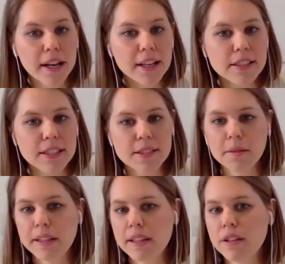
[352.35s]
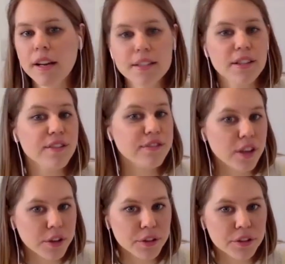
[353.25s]
brand it's the way that you answer the
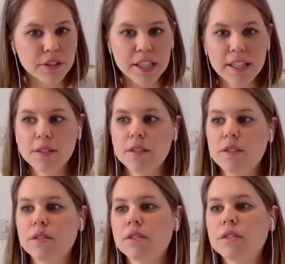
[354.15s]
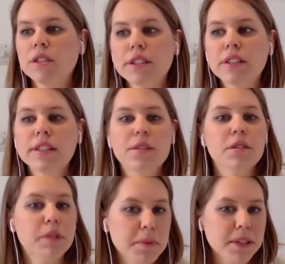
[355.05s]
phone it's your logo it's
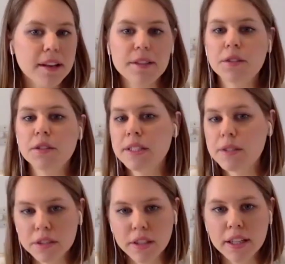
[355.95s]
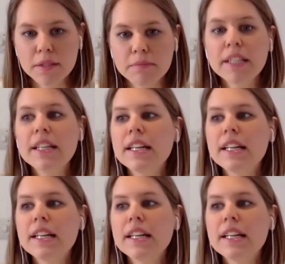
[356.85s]
your website it's your instagram